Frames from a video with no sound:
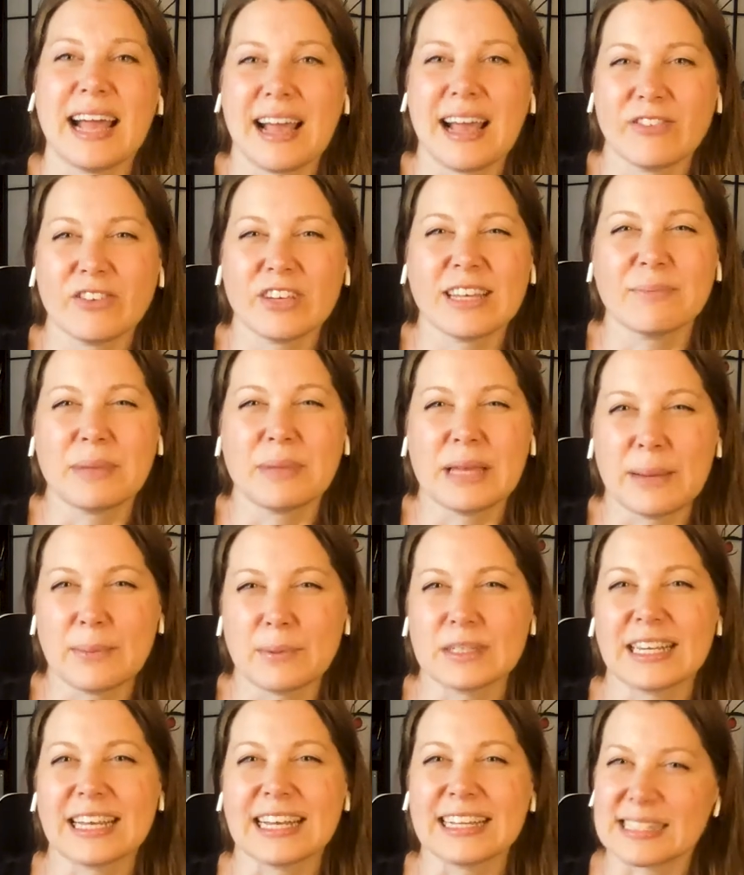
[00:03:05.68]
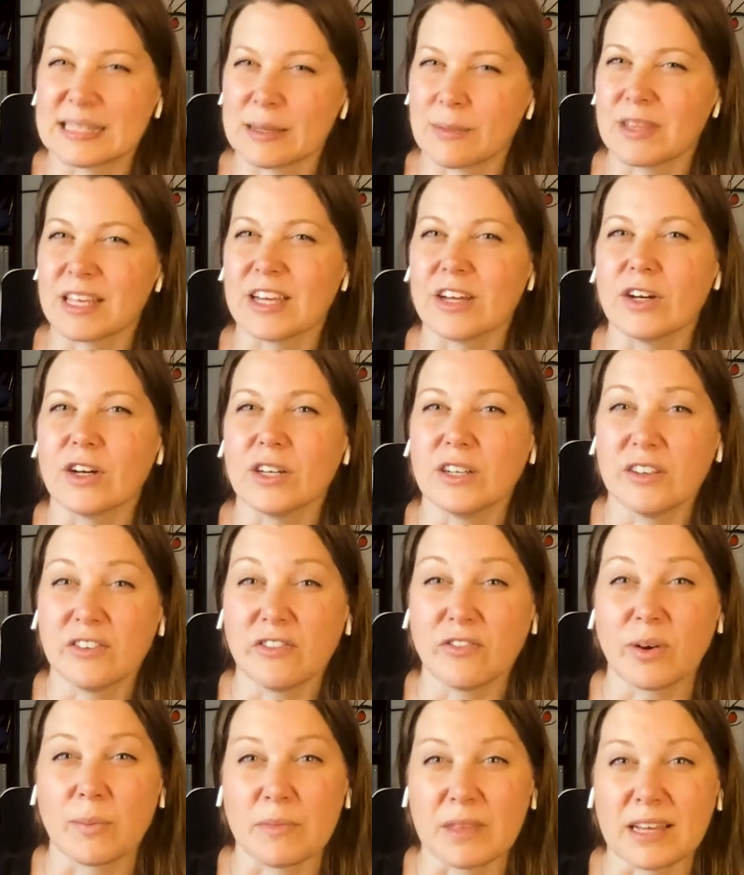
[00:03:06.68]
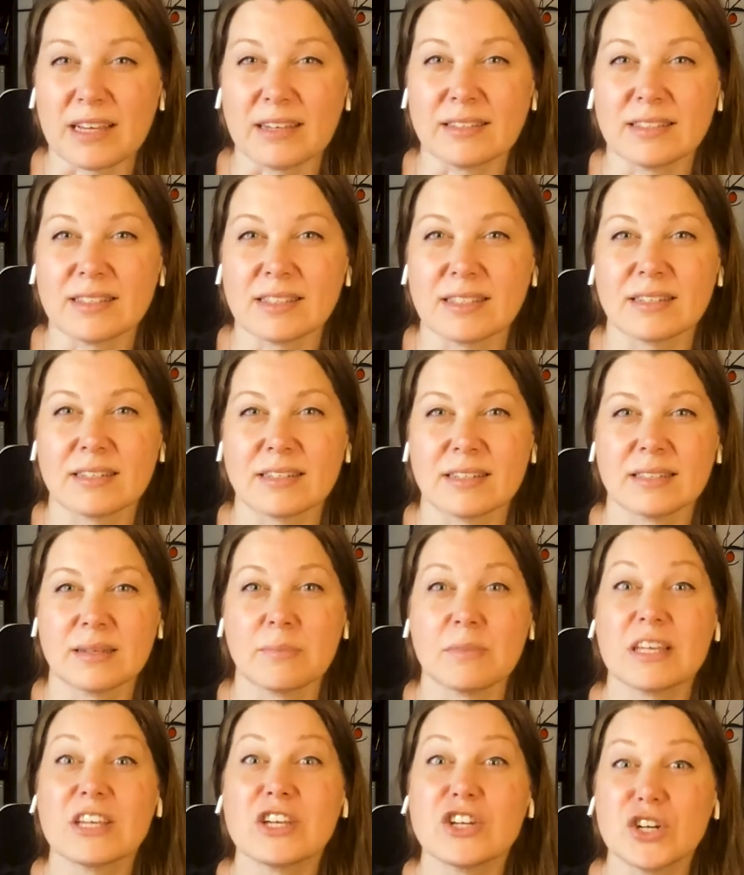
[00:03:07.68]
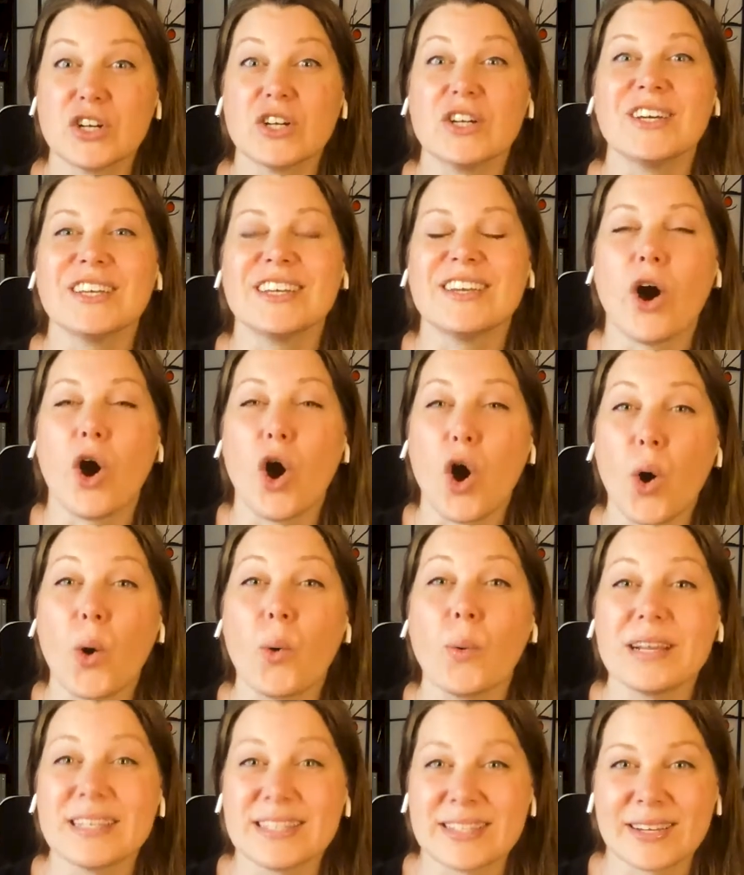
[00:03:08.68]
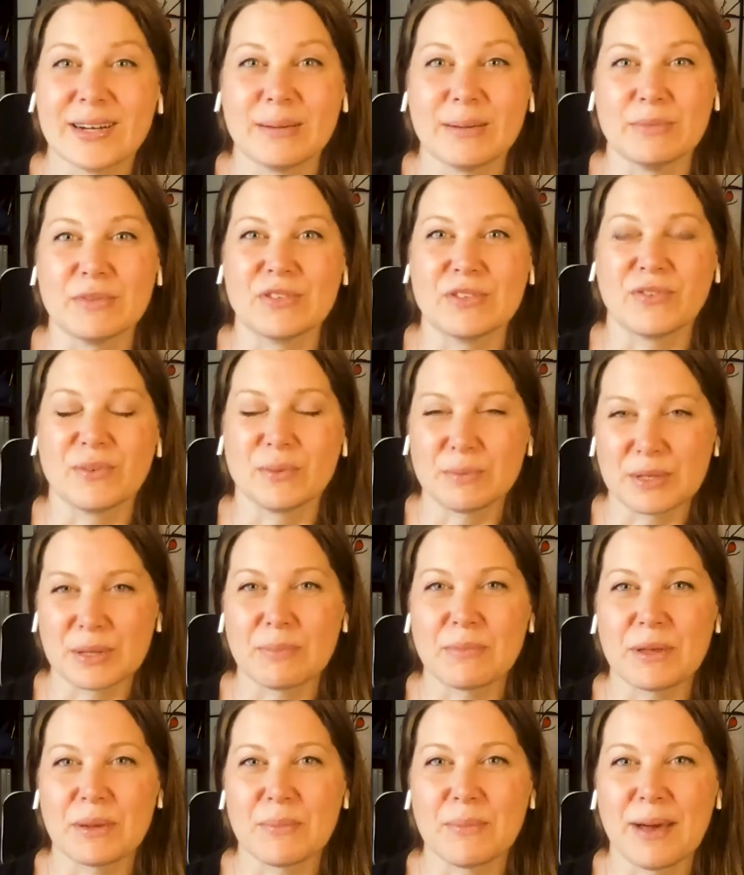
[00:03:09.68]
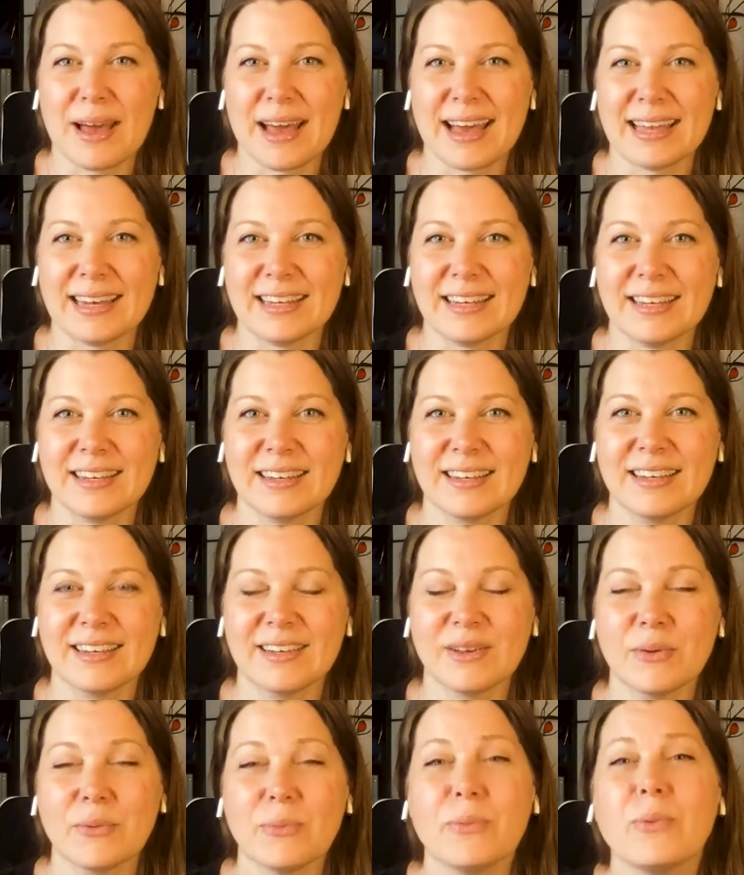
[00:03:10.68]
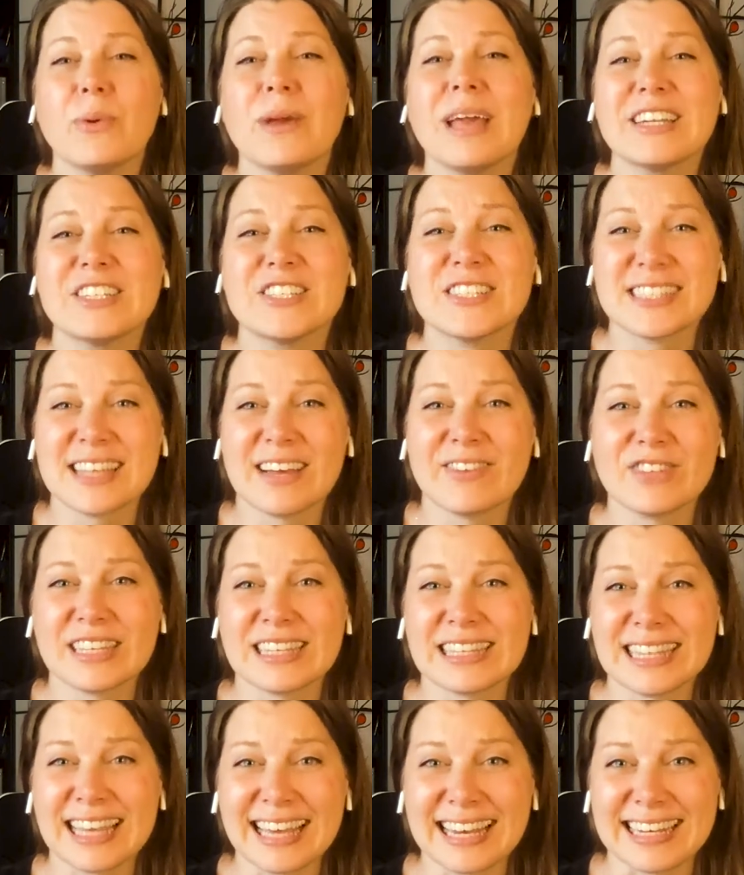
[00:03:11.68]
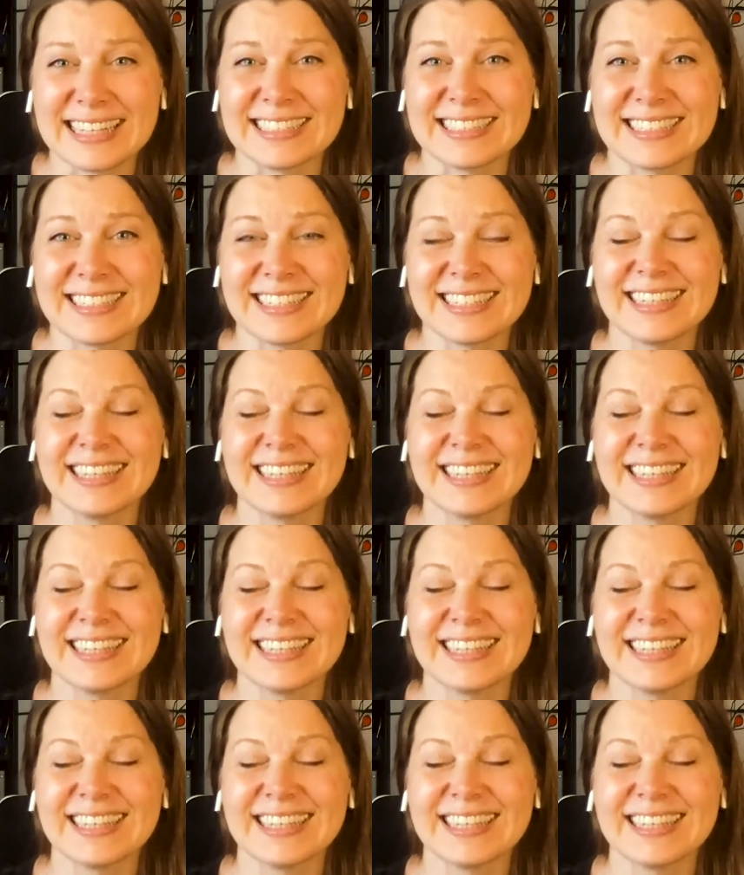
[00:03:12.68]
I have to be able to get something good from this. Something good always comes from something bad. We just have to let it.